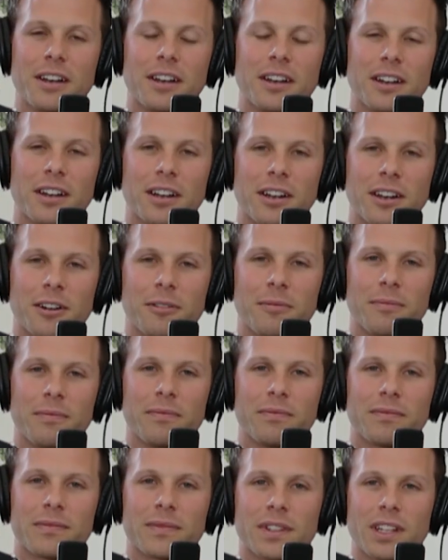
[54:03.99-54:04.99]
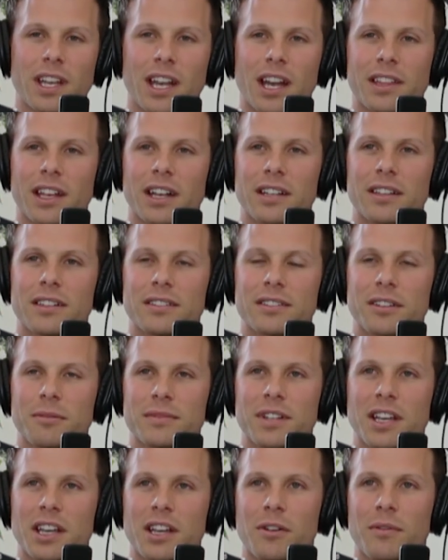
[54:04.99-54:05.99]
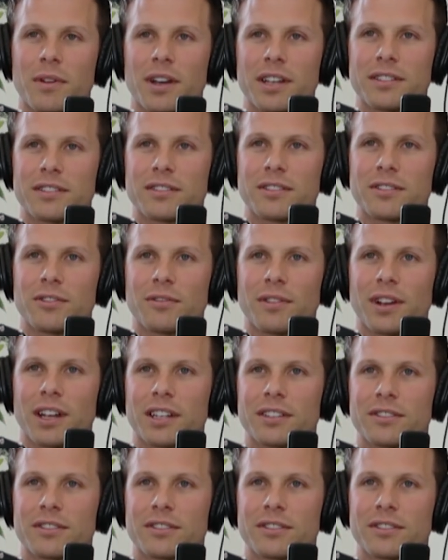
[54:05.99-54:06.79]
And that's some takeaways too, right?